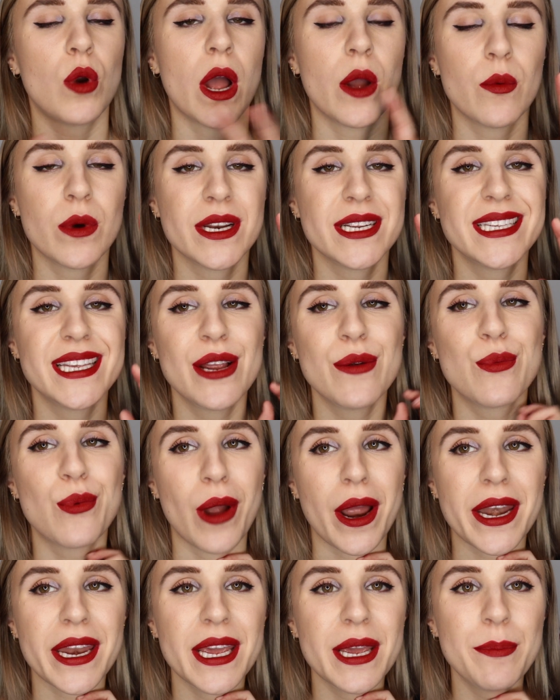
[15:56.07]
I want to say
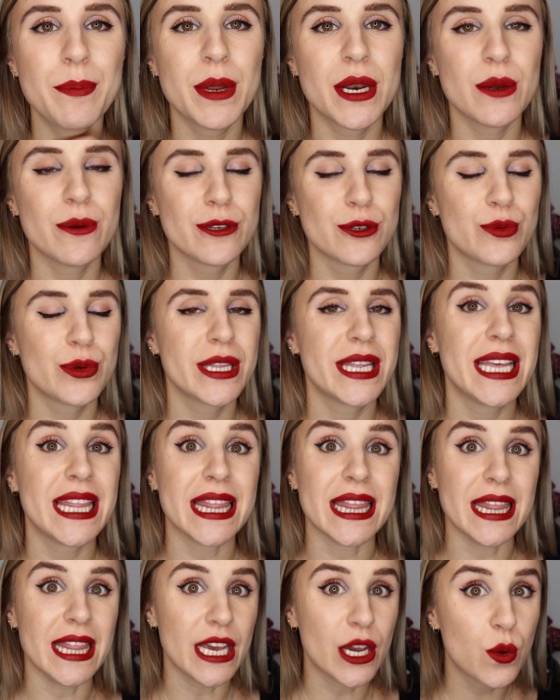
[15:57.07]
runny, but it was really
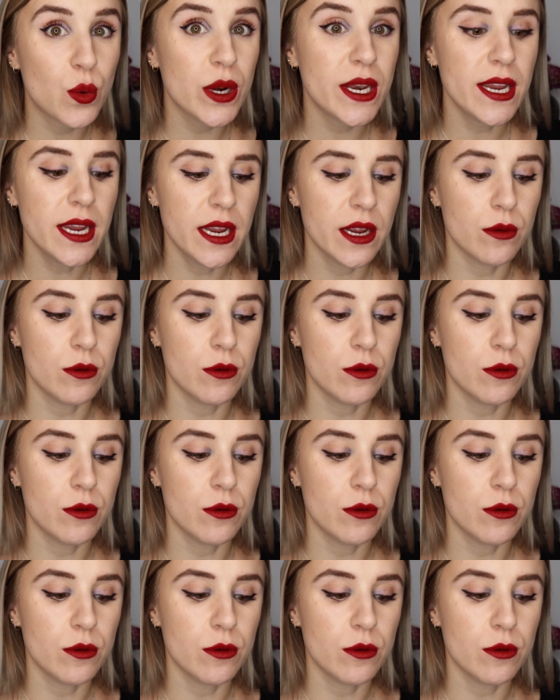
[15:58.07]
liquidy.